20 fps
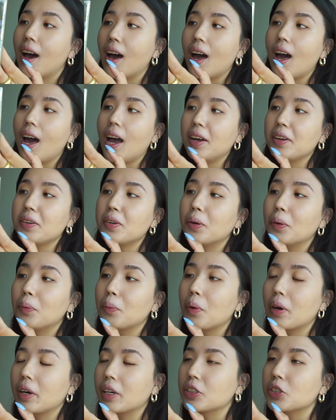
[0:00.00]
I know
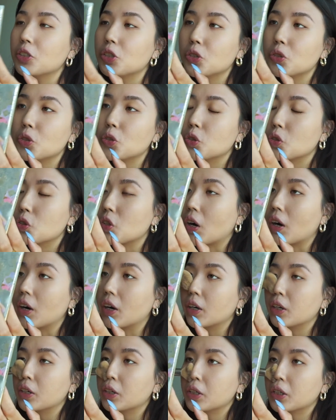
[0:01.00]
where to
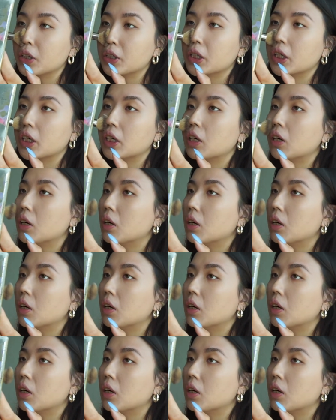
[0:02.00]
start, I